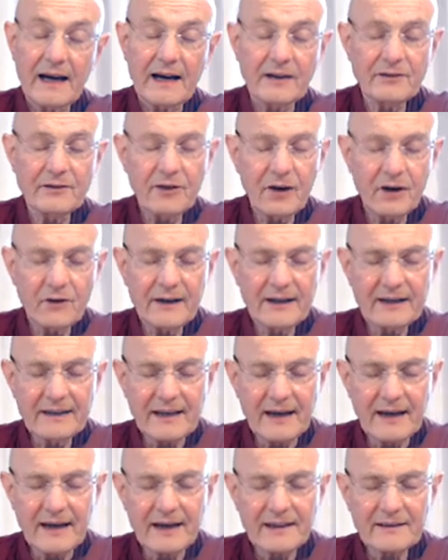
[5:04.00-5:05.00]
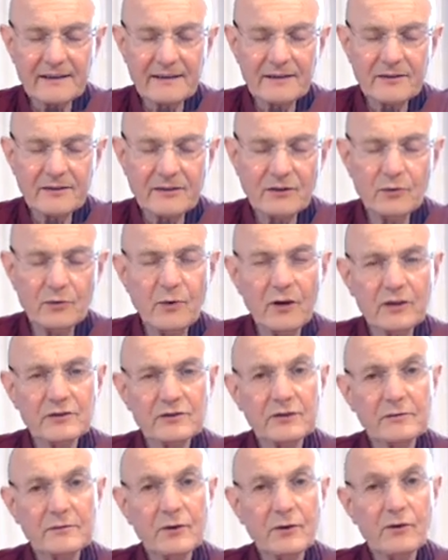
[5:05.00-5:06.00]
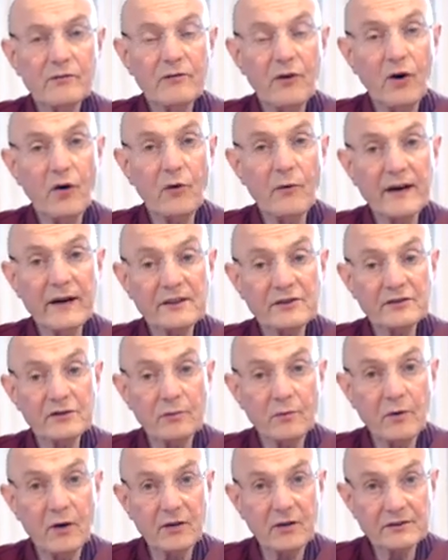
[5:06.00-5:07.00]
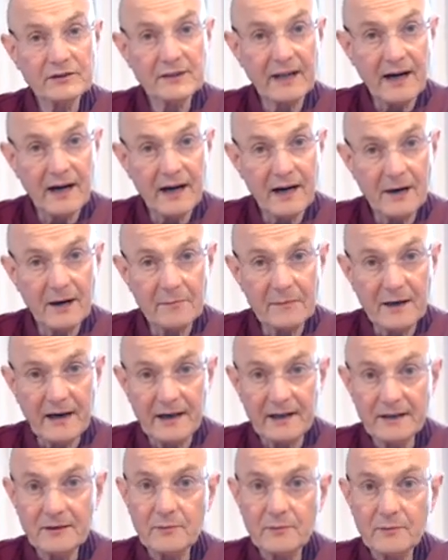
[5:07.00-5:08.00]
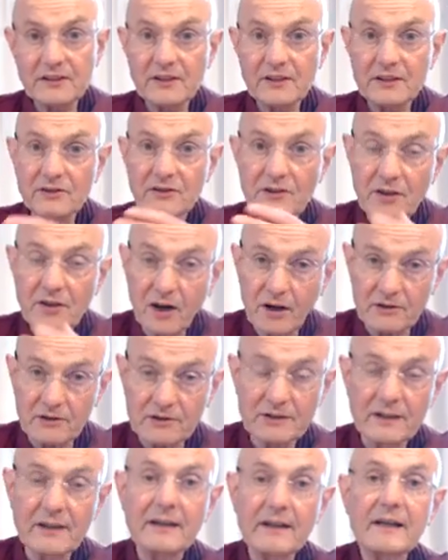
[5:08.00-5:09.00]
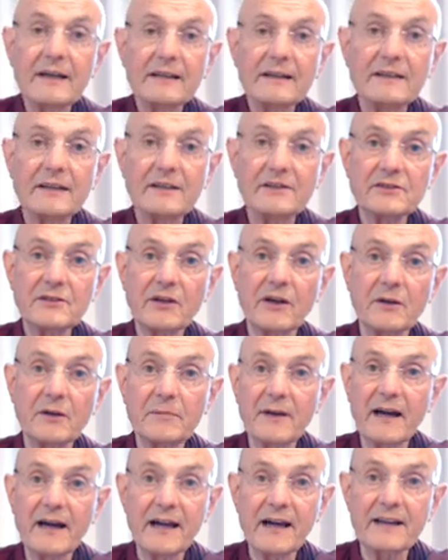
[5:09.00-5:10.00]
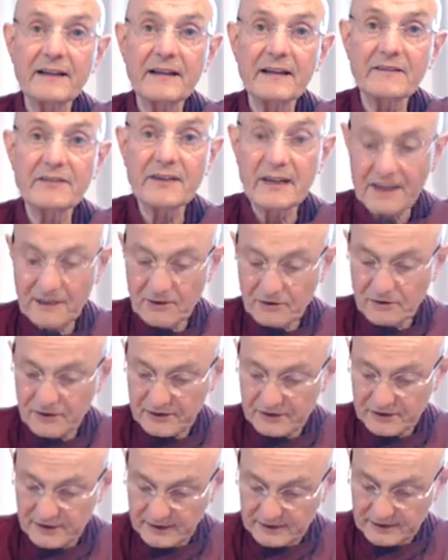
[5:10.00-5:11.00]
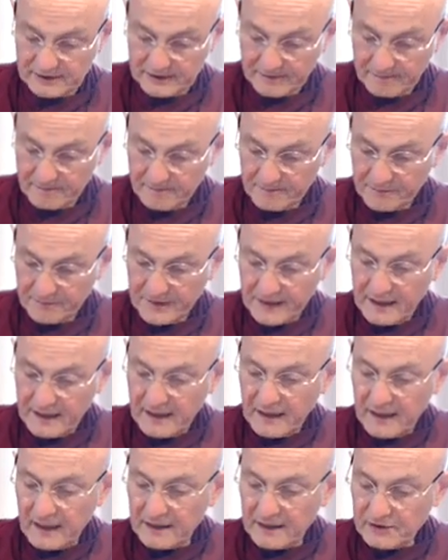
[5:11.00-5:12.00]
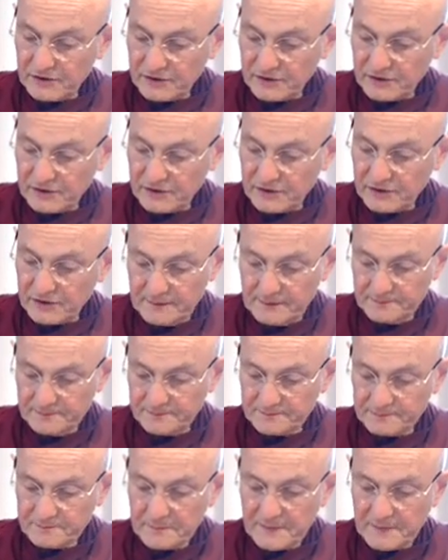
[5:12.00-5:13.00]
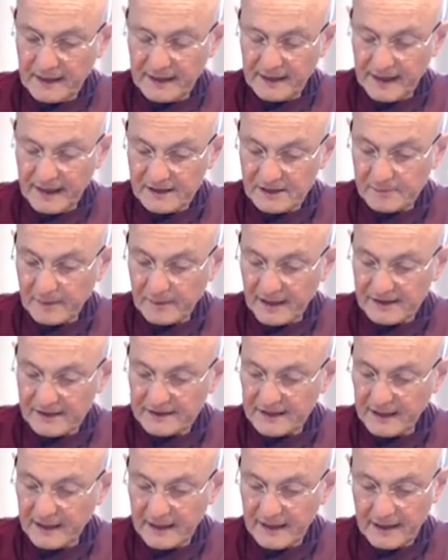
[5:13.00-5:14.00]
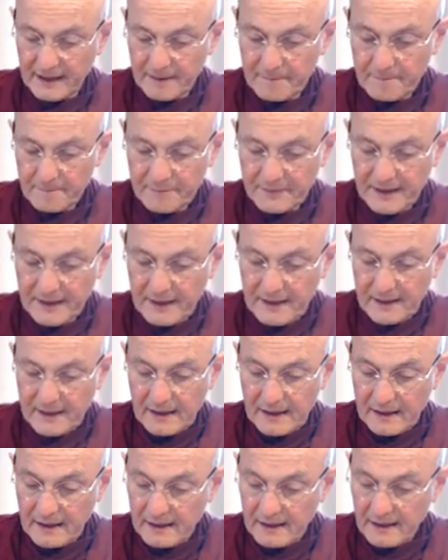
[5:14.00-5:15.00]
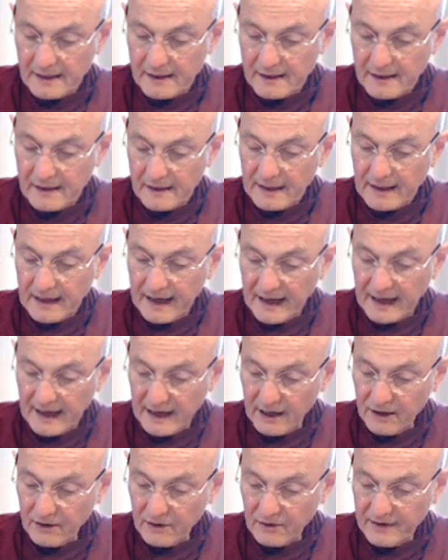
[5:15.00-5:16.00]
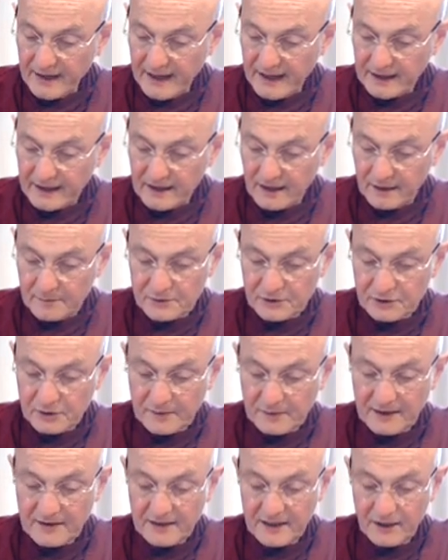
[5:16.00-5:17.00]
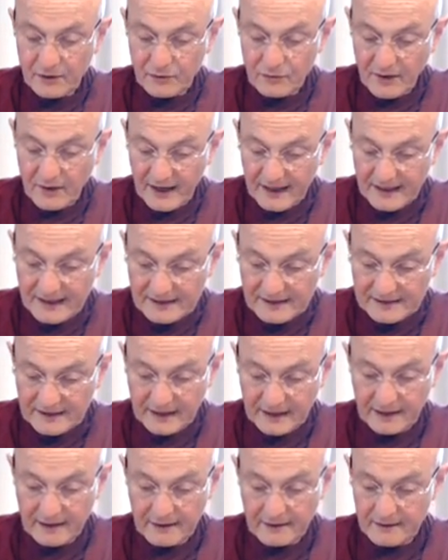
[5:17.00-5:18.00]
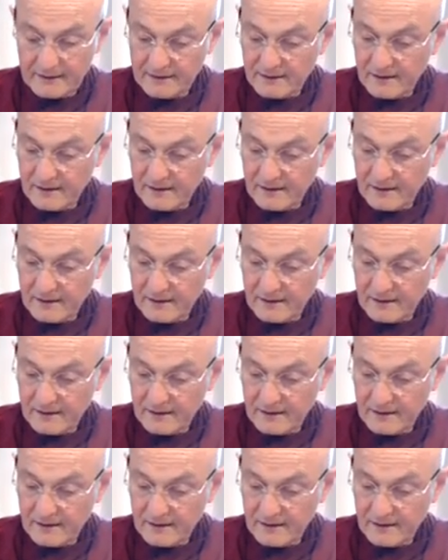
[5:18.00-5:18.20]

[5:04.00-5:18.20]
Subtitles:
And knowing that, you want to move always towards the heart mind, which is not disturbed by any of the hindrances. And so it ends by saying how there comes to be the arising